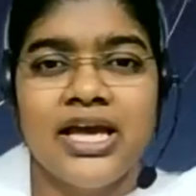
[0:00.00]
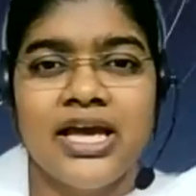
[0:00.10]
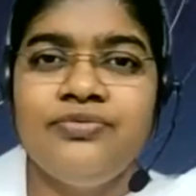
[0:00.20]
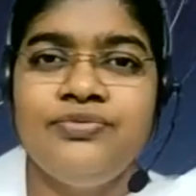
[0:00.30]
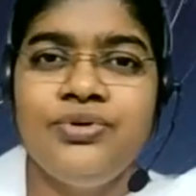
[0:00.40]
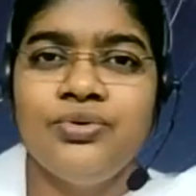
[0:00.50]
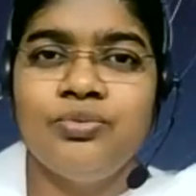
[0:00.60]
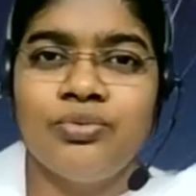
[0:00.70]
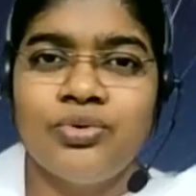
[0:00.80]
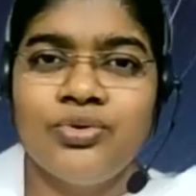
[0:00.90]
If you
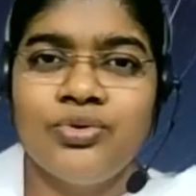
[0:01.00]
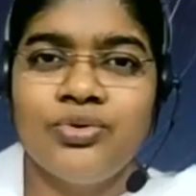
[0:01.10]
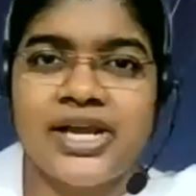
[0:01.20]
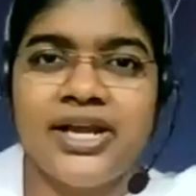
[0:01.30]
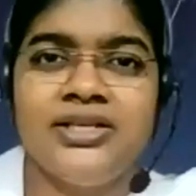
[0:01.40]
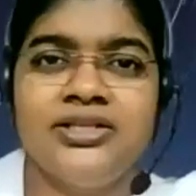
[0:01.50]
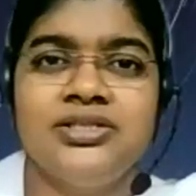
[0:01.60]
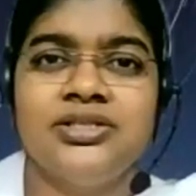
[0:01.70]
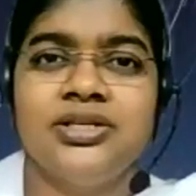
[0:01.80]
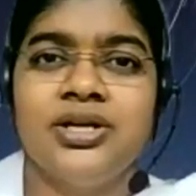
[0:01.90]
want to
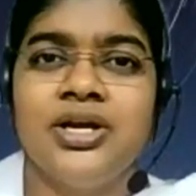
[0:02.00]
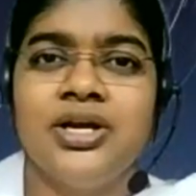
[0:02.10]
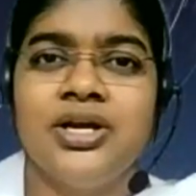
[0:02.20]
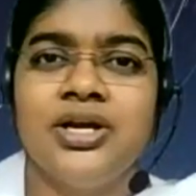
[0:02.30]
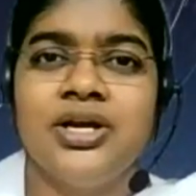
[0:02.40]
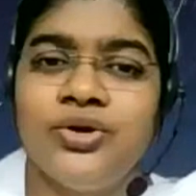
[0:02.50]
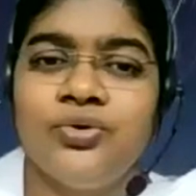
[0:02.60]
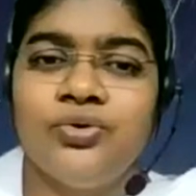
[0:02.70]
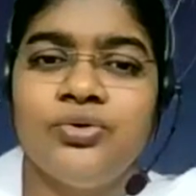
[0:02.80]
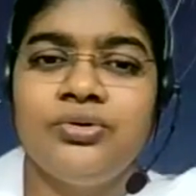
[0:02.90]
change
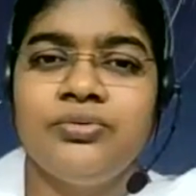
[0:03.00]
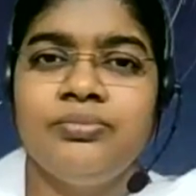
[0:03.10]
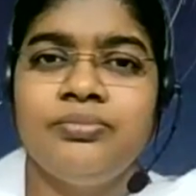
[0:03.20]
your